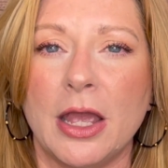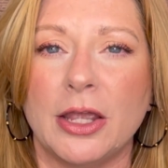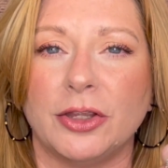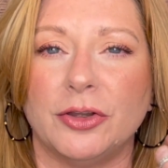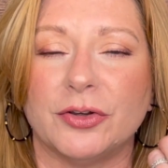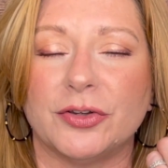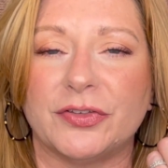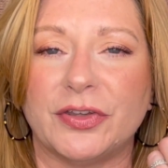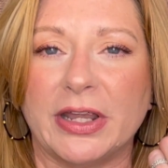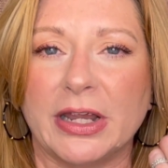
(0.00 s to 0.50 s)

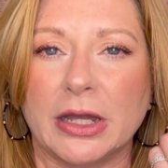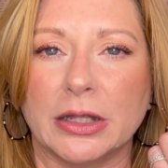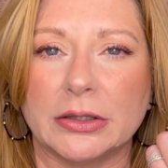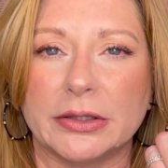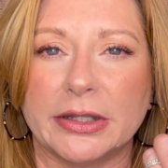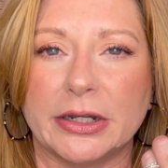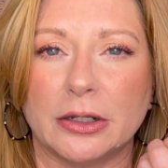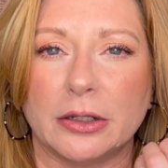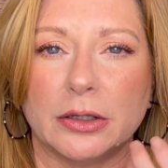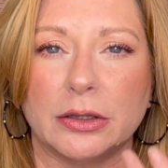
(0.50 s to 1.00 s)
You're seeing a
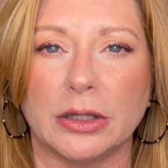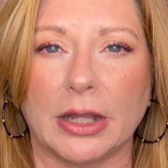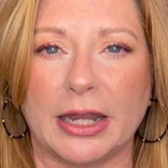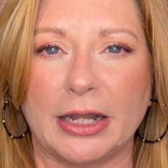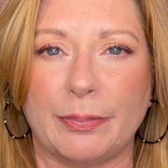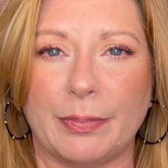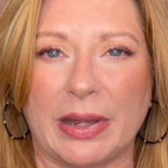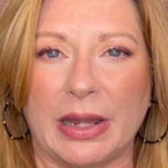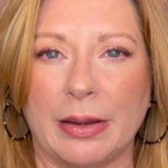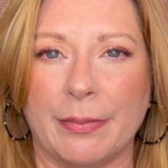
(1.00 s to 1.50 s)
little
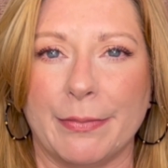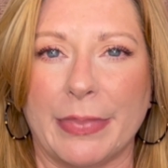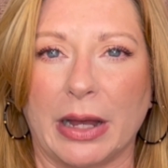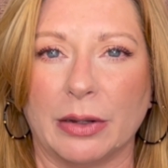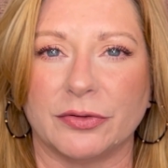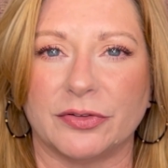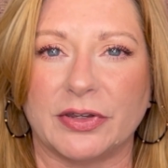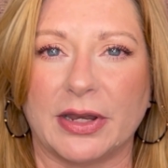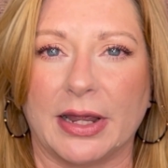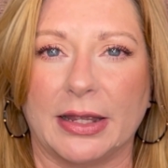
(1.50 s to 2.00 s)
light being
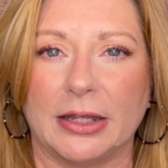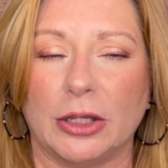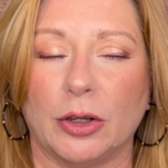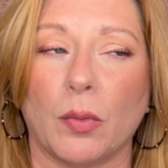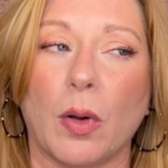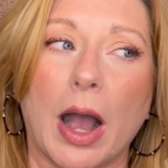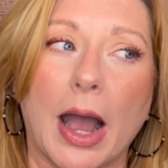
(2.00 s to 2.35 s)
bounced at you.